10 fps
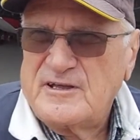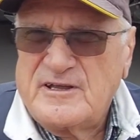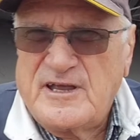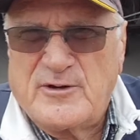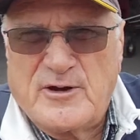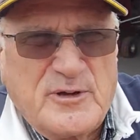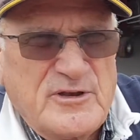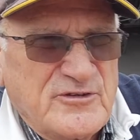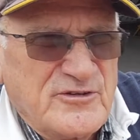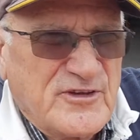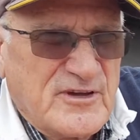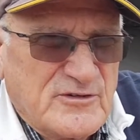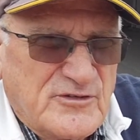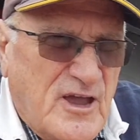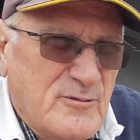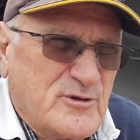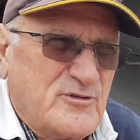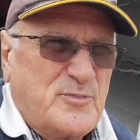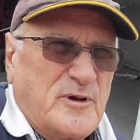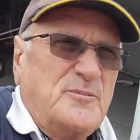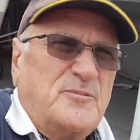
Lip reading: aero engines have a scavenge pump